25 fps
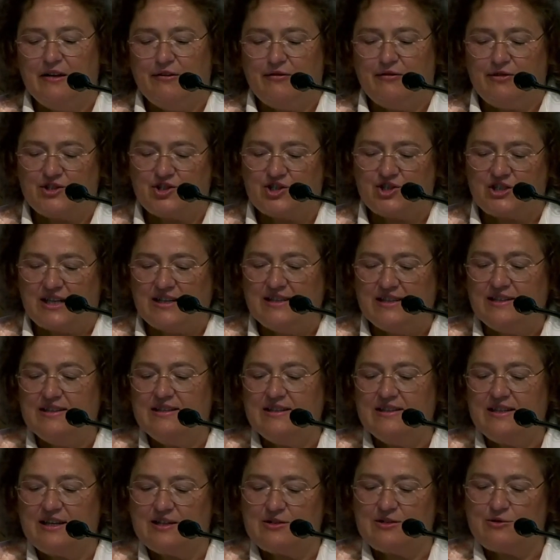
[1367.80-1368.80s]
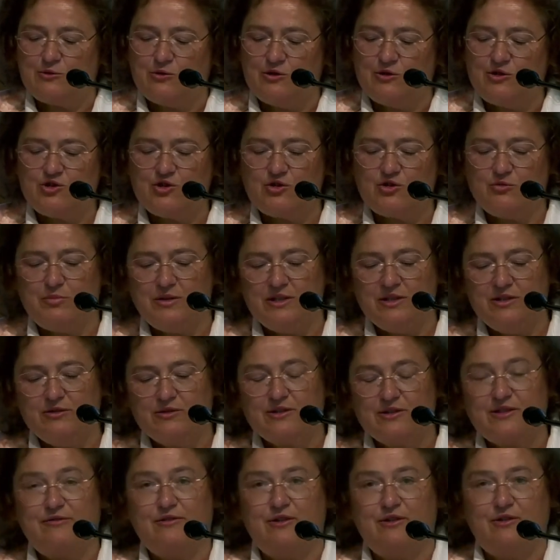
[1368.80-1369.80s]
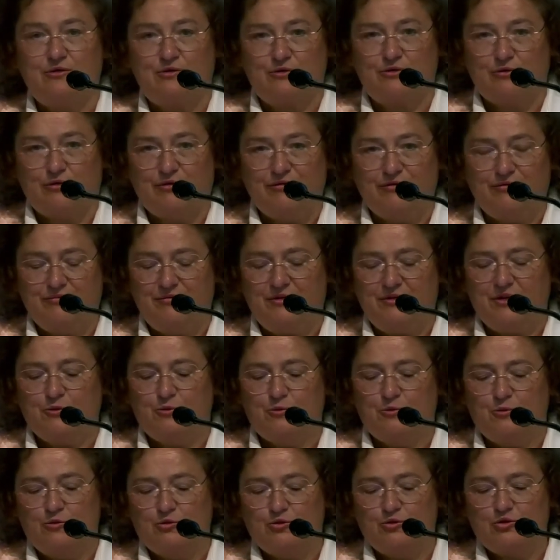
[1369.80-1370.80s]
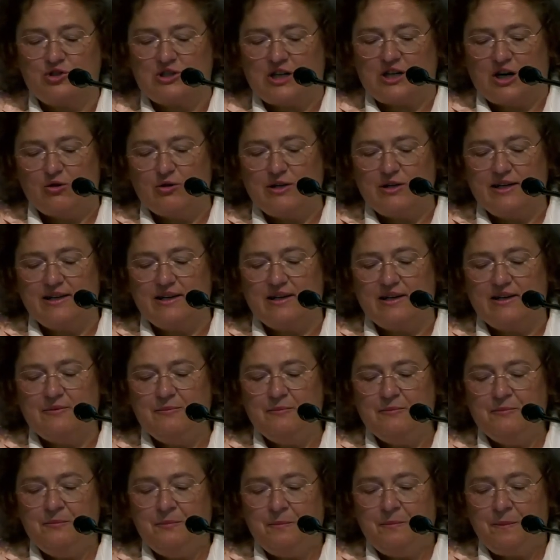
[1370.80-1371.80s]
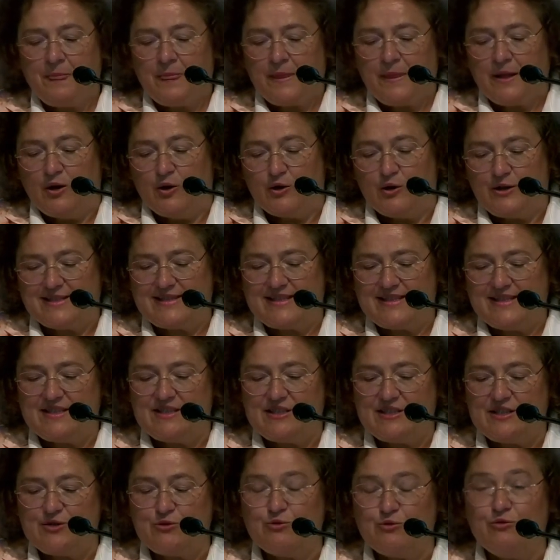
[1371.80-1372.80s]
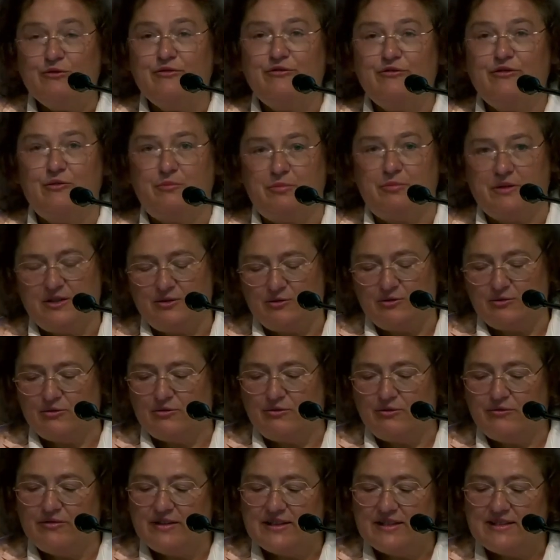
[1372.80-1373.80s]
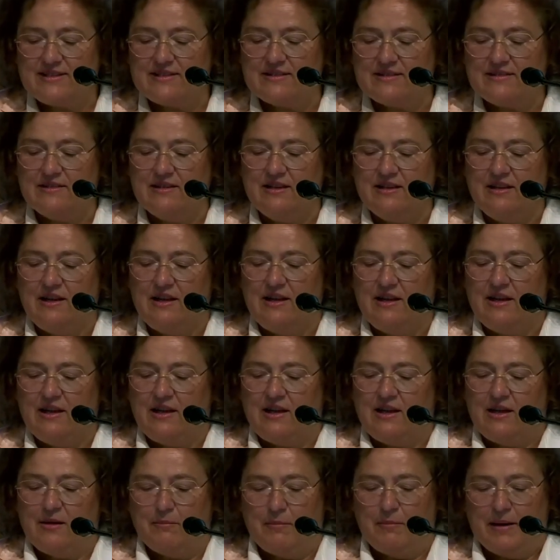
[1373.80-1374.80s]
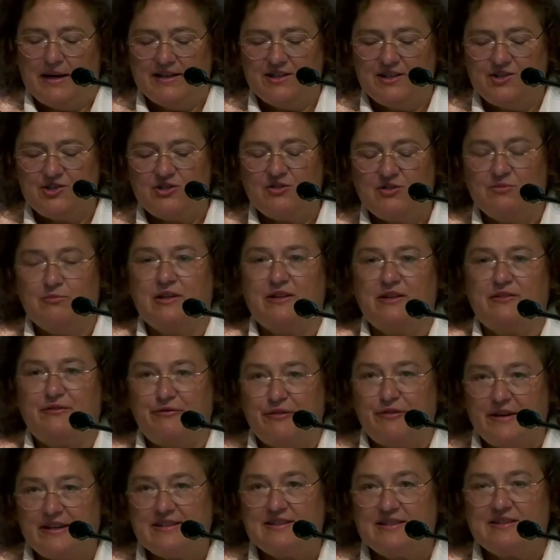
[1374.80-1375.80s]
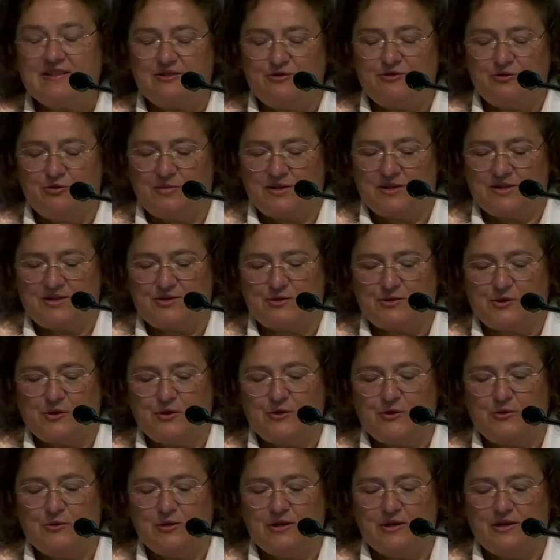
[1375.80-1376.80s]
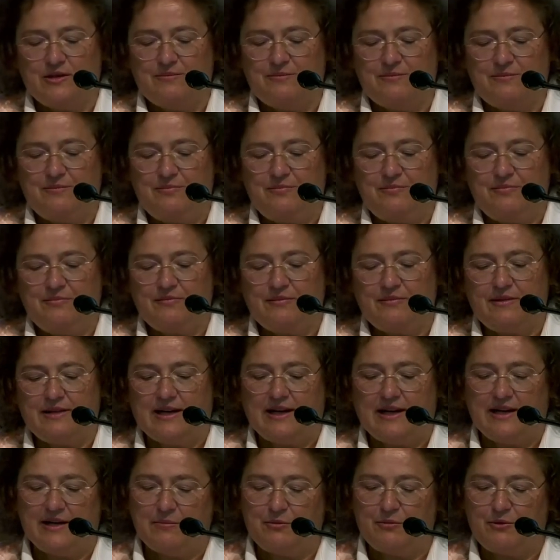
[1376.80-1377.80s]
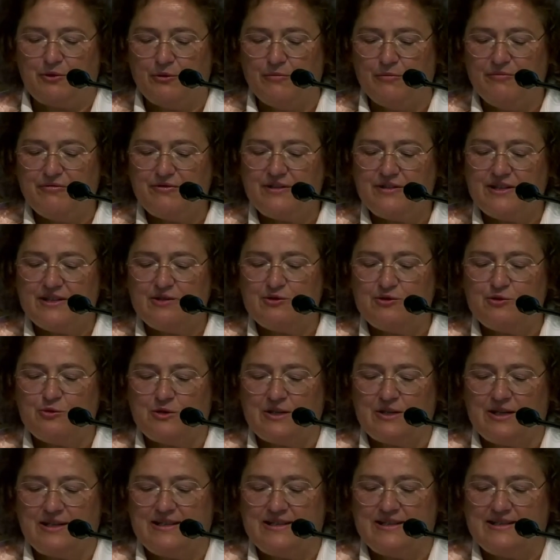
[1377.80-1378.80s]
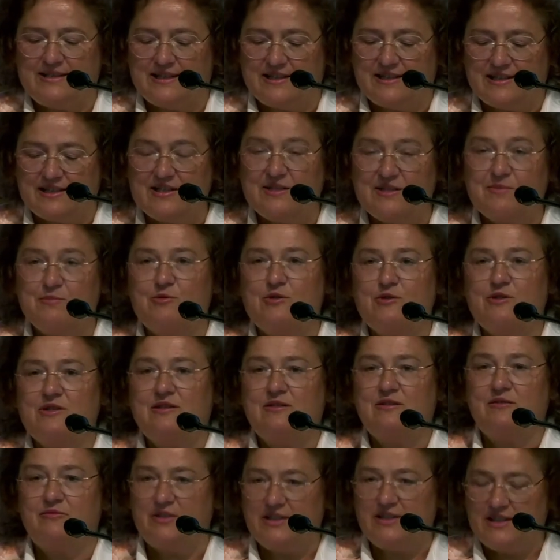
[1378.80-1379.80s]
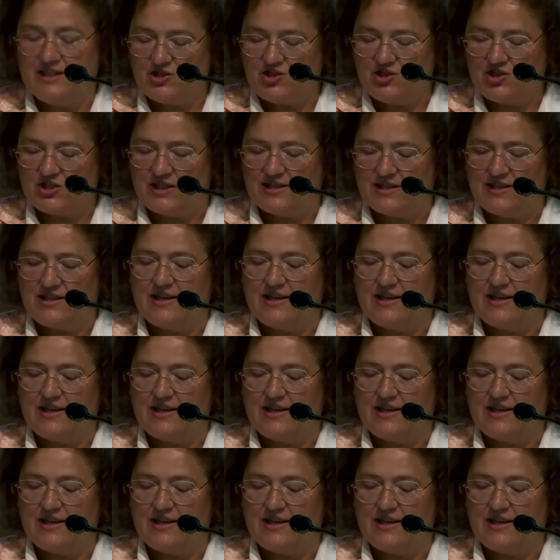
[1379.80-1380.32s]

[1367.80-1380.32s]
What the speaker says: By high-profile personalities, Catholic educational philosophers such as Hugo Staudingen and the Institute for Education and Knowledge meant people with firm convictions who could confront future